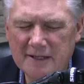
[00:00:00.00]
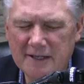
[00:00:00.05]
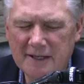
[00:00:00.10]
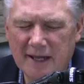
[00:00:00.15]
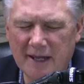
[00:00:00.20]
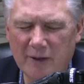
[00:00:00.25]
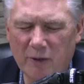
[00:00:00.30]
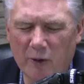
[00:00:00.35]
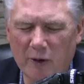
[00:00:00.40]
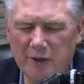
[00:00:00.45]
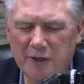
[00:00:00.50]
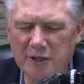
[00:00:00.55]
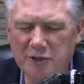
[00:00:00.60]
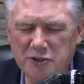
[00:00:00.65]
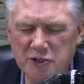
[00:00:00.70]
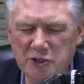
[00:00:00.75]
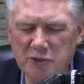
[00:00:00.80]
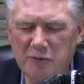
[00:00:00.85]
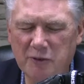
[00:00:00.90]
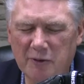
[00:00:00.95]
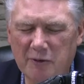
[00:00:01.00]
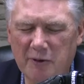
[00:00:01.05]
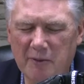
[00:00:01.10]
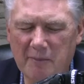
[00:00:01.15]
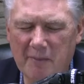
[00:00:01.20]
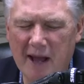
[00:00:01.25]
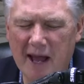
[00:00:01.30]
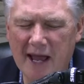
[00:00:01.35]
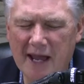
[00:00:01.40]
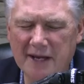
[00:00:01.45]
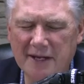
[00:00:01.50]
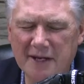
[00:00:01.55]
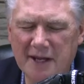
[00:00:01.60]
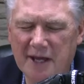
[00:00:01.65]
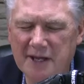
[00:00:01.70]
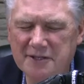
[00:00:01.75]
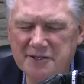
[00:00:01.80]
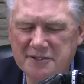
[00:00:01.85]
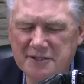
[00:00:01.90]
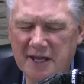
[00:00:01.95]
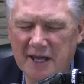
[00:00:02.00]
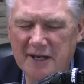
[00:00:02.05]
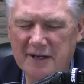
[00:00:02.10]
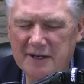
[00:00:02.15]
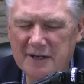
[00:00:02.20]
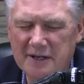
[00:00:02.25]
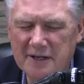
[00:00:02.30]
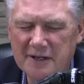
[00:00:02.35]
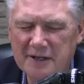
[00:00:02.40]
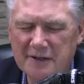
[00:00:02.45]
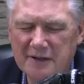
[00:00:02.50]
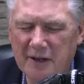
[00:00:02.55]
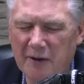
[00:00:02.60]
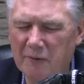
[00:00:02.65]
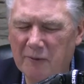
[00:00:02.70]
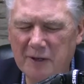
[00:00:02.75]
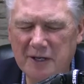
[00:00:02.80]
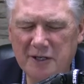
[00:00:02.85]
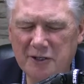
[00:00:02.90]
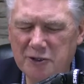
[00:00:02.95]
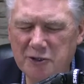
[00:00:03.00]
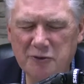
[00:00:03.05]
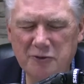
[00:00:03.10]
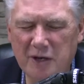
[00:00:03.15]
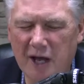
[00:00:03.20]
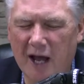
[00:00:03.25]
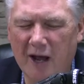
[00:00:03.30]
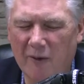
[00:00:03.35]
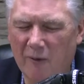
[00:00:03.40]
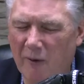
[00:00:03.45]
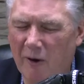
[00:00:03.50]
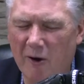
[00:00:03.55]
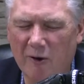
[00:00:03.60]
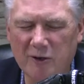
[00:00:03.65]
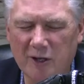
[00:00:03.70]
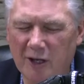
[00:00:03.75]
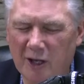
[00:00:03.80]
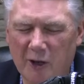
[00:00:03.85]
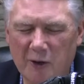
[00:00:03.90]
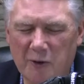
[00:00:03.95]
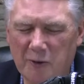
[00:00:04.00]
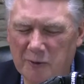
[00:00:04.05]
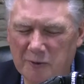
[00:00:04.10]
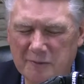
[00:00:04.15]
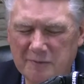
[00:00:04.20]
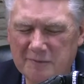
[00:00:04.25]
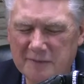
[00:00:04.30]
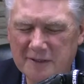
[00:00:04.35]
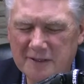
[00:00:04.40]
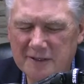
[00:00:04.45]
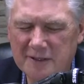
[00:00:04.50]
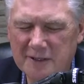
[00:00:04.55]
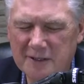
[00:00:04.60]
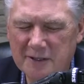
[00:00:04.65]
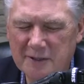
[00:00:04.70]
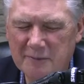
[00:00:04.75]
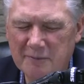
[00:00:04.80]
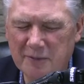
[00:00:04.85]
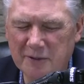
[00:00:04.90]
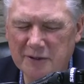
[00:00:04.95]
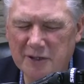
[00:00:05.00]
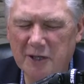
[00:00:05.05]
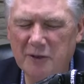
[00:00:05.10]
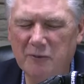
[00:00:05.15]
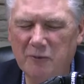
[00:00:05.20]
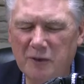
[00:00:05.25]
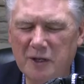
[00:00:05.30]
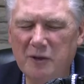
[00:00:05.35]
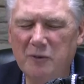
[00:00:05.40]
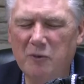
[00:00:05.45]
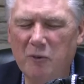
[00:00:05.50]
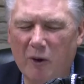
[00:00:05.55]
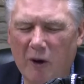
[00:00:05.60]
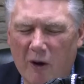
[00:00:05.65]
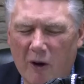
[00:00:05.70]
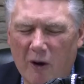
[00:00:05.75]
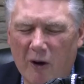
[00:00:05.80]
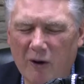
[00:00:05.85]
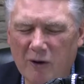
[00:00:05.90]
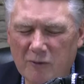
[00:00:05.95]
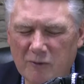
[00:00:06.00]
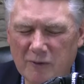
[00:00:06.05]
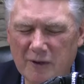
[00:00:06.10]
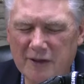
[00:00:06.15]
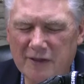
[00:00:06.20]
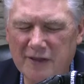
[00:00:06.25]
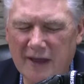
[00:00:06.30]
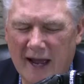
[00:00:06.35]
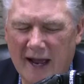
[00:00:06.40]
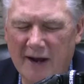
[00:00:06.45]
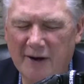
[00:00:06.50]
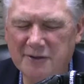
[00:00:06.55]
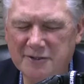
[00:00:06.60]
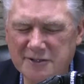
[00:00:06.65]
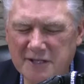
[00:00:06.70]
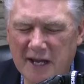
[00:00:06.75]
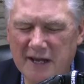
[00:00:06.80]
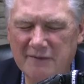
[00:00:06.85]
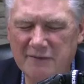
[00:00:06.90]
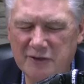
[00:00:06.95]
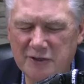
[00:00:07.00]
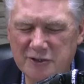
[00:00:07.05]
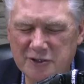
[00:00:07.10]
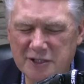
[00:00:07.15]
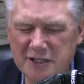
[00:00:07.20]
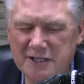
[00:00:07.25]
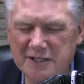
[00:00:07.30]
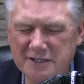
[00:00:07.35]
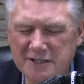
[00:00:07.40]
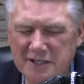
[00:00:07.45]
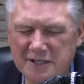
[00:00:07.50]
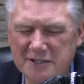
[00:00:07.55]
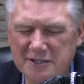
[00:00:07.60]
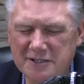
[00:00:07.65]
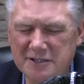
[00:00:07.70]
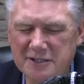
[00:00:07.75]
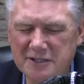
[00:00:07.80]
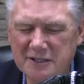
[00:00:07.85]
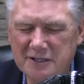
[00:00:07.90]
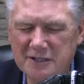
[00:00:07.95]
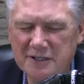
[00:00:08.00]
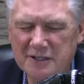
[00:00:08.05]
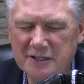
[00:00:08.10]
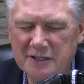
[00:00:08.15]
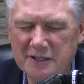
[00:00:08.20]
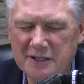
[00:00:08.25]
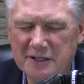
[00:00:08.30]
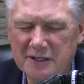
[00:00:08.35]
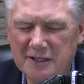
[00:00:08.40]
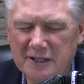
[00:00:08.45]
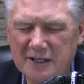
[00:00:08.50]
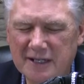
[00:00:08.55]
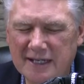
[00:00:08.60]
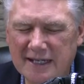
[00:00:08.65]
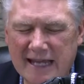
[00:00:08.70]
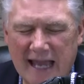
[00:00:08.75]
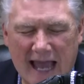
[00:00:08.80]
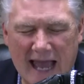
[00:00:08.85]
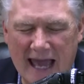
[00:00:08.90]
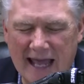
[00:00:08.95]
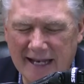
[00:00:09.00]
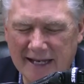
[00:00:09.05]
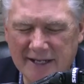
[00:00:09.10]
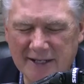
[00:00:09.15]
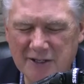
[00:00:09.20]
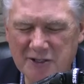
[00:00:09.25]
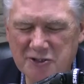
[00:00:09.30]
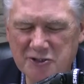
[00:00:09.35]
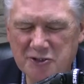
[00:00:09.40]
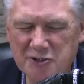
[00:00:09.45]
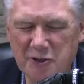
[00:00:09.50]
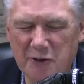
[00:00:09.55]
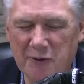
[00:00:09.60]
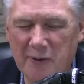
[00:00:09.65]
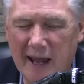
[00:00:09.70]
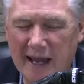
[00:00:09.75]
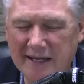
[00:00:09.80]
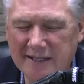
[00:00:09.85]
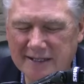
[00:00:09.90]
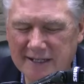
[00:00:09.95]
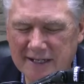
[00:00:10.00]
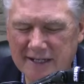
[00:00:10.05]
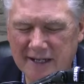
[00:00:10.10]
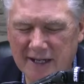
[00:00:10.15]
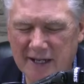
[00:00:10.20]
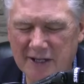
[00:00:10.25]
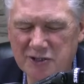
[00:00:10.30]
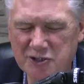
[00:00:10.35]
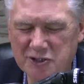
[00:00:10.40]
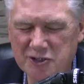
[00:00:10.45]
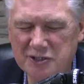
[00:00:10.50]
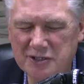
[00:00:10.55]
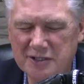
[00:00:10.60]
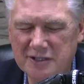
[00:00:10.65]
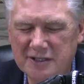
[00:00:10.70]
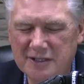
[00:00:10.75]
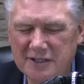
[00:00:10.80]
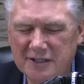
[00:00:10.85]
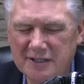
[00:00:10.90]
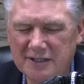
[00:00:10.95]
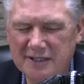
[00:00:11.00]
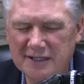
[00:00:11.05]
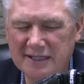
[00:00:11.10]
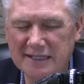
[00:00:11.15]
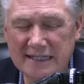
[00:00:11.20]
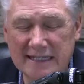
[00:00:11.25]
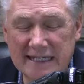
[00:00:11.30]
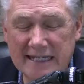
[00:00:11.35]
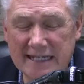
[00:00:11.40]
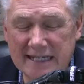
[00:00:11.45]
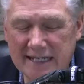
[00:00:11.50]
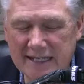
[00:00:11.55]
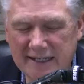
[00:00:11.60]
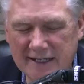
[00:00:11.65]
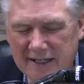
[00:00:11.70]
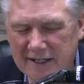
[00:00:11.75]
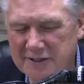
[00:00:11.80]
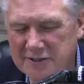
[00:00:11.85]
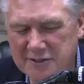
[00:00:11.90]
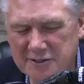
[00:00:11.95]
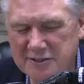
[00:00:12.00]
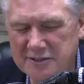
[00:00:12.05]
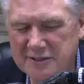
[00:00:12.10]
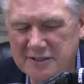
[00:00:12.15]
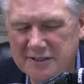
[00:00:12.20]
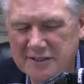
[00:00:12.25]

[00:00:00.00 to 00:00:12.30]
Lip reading: And Lord, that you would remind us that we do not walk alone, but that we walk with our Savior Jesus guiding us, directing us, leading us.